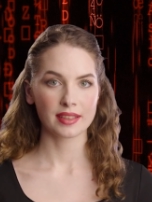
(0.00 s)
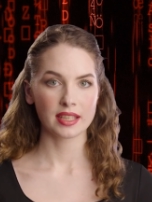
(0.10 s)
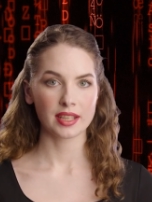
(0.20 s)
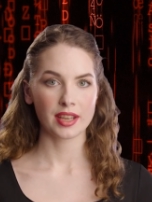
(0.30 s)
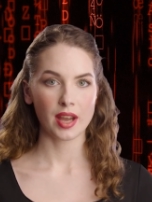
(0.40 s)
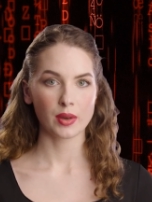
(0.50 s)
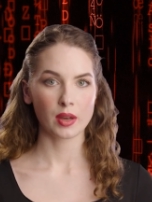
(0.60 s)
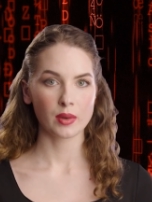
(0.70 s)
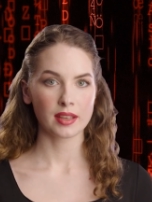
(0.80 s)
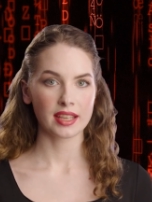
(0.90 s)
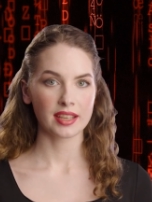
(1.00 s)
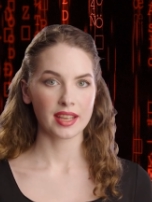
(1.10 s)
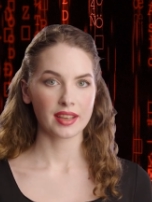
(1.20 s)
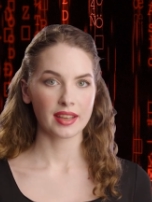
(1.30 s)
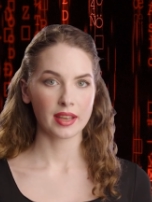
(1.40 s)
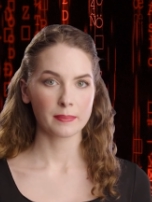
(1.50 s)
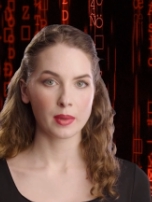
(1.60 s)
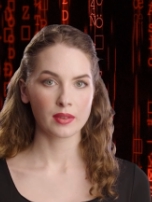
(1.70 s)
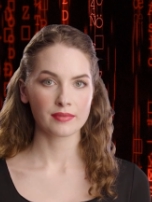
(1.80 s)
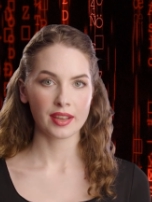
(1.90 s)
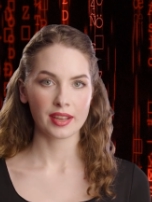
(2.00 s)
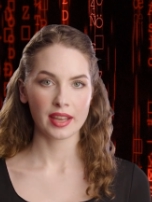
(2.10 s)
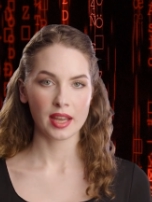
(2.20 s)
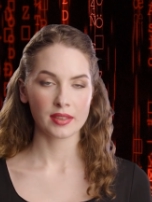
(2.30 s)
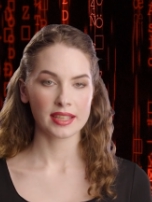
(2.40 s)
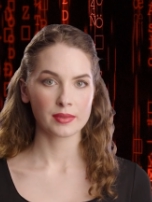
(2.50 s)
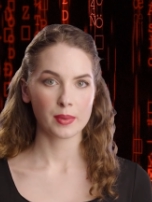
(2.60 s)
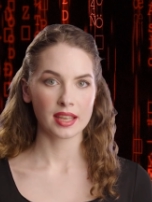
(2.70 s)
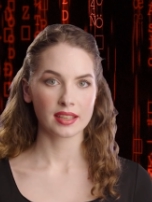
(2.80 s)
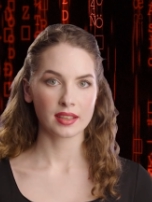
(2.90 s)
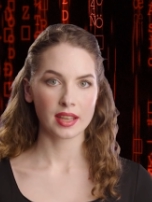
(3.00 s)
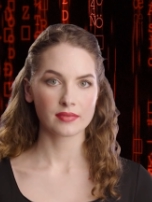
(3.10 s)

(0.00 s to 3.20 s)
This can help organizations improve their security posture